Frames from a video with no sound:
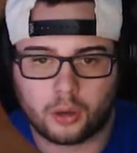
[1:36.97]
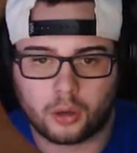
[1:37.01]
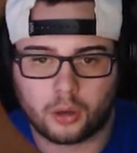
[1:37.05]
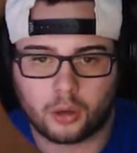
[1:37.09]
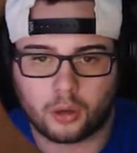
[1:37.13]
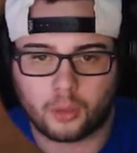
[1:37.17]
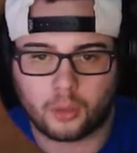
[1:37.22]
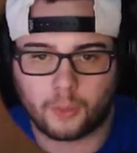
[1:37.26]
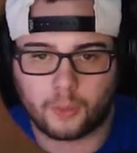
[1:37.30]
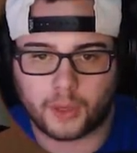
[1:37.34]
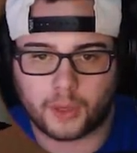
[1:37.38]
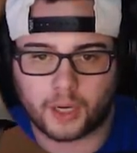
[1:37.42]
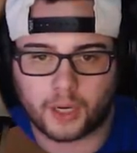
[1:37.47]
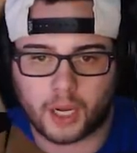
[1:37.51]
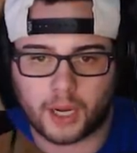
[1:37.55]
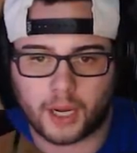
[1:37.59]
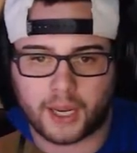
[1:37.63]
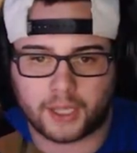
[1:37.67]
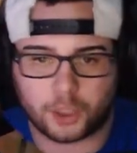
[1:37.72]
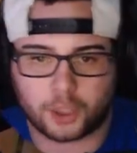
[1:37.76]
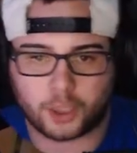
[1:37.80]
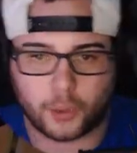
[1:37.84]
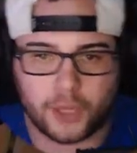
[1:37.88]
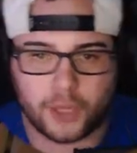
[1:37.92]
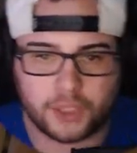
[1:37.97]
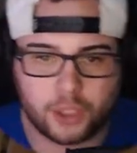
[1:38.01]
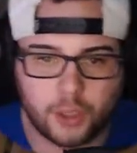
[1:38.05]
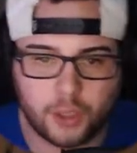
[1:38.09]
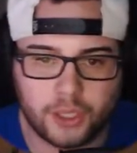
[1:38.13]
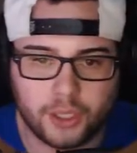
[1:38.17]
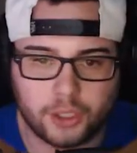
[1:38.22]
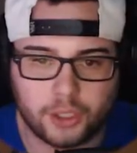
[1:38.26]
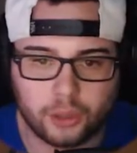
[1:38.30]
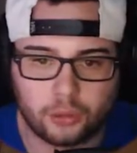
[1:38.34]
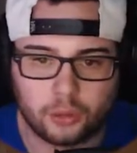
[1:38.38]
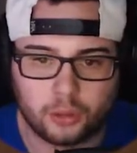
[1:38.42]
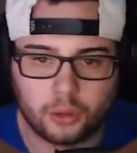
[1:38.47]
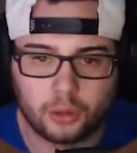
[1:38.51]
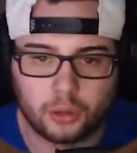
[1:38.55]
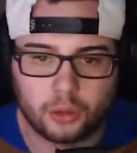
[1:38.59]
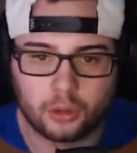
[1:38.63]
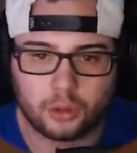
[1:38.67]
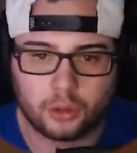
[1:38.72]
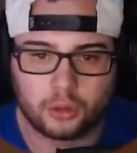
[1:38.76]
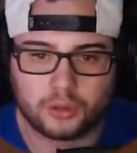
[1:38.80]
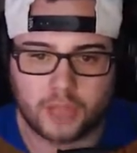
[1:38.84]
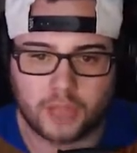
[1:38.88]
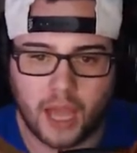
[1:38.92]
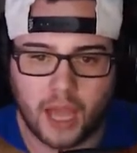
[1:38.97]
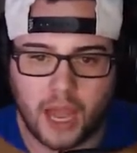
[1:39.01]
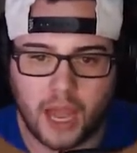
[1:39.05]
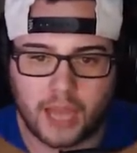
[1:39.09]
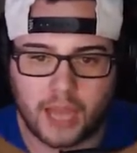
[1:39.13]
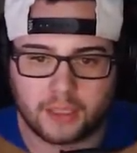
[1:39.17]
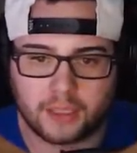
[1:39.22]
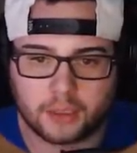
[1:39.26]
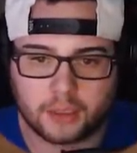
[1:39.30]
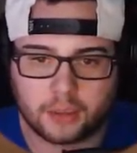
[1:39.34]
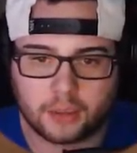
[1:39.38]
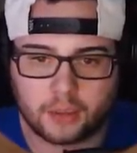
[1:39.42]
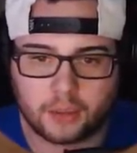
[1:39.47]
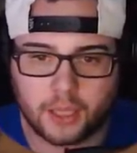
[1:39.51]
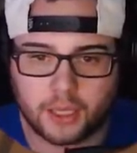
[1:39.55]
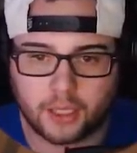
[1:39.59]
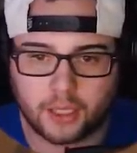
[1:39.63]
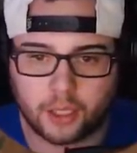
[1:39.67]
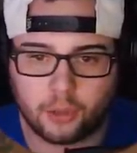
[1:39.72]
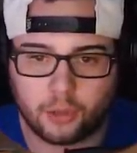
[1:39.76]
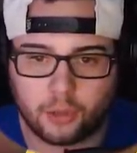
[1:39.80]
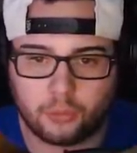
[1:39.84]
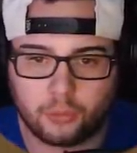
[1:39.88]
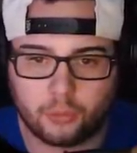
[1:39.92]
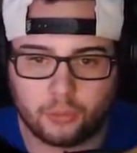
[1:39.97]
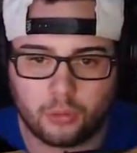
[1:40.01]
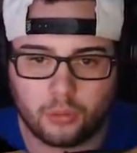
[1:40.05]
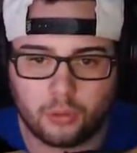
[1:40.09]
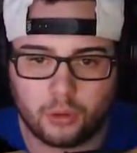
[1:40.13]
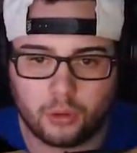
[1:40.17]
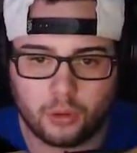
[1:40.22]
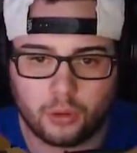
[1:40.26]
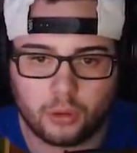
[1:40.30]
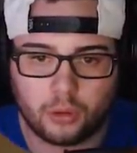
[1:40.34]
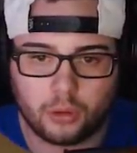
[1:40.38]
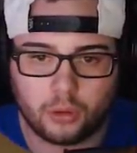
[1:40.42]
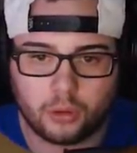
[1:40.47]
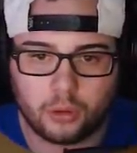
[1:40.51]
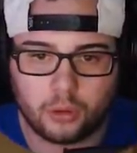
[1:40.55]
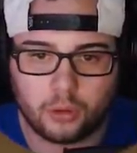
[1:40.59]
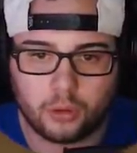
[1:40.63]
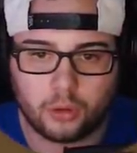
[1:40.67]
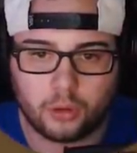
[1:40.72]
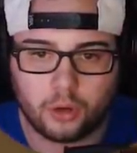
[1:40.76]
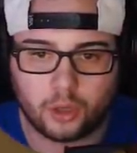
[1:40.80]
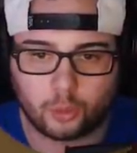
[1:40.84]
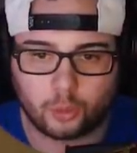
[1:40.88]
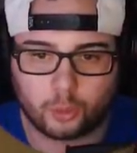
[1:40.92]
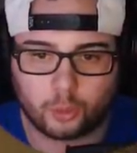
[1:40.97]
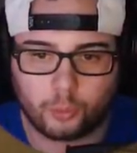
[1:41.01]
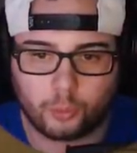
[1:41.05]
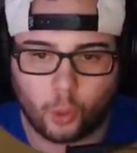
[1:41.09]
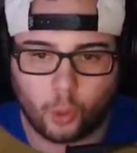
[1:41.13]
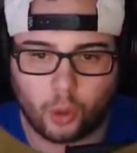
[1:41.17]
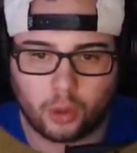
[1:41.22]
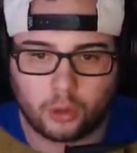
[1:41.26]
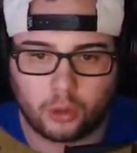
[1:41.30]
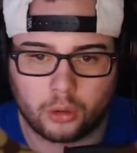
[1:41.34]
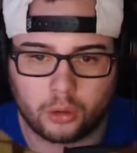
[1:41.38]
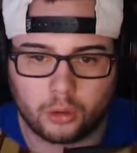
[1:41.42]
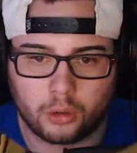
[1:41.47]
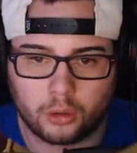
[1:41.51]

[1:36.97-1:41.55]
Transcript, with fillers: Oh my god, hit you, hit you, hit you. Die. Thank you. There's one more.